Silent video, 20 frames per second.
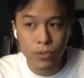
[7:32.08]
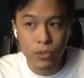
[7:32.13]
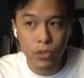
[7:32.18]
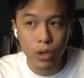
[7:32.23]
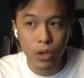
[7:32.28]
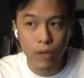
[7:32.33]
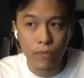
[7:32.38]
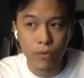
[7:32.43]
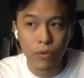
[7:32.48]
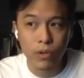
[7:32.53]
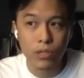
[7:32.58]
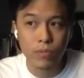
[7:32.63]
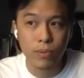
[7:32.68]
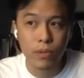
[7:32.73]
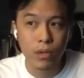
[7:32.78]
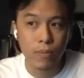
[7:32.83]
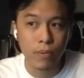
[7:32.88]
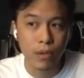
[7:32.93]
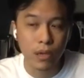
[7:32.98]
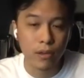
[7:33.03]
So I've always
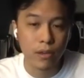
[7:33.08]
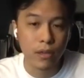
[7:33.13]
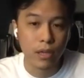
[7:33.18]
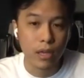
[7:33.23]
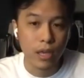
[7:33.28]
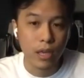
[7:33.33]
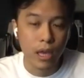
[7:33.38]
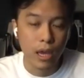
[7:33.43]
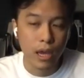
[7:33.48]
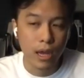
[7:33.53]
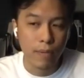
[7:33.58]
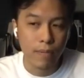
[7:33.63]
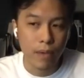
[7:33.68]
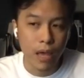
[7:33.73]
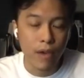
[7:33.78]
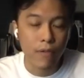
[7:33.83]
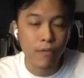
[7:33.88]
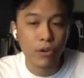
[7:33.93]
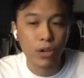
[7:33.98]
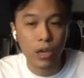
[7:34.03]
been a big
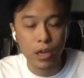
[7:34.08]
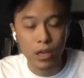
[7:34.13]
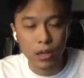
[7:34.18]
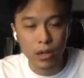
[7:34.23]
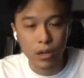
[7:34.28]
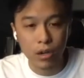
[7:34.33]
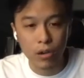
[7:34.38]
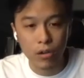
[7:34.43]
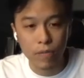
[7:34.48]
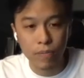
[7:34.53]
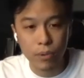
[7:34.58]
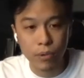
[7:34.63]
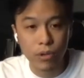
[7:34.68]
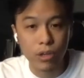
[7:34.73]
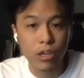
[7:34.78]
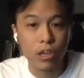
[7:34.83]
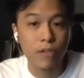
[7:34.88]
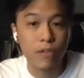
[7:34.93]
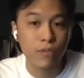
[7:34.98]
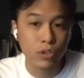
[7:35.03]
advocate of
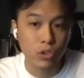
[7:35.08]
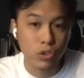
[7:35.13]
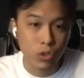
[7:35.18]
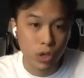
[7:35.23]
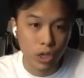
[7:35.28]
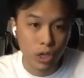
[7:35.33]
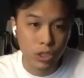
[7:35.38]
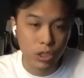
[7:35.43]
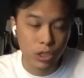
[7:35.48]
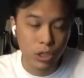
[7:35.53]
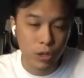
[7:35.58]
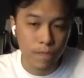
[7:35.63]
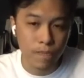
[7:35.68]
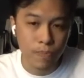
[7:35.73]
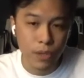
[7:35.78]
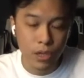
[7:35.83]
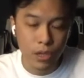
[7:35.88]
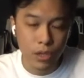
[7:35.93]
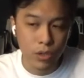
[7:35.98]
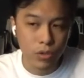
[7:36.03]
building infrastructure,
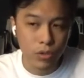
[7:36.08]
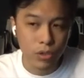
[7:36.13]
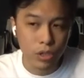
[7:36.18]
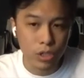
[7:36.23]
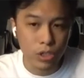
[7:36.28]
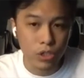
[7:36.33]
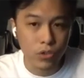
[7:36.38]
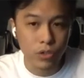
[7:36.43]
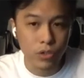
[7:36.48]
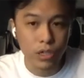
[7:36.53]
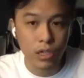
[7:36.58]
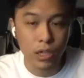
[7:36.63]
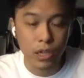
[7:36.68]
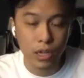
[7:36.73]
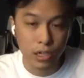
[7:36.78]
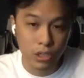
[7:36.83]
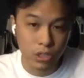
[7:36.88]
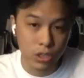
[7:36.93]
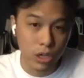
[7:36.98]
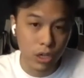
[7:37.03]
nurturing the
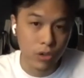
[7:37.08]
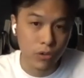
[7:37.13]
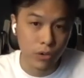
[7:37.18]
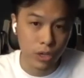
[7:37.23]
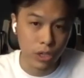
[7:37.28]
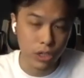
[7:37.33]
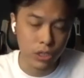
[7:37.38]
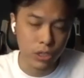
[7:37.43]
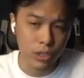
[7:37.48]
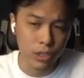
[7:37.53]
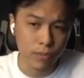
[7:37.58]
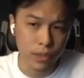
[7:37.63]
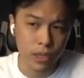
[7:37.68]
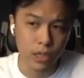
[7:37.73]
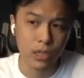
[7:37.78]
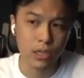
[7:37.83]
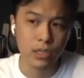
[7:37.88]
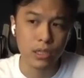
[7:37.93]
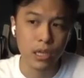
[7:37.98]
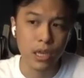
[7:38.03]
next generation,
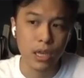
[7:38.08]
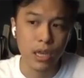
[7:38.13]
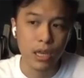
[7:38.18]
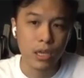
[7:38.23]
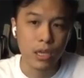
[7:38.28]
because,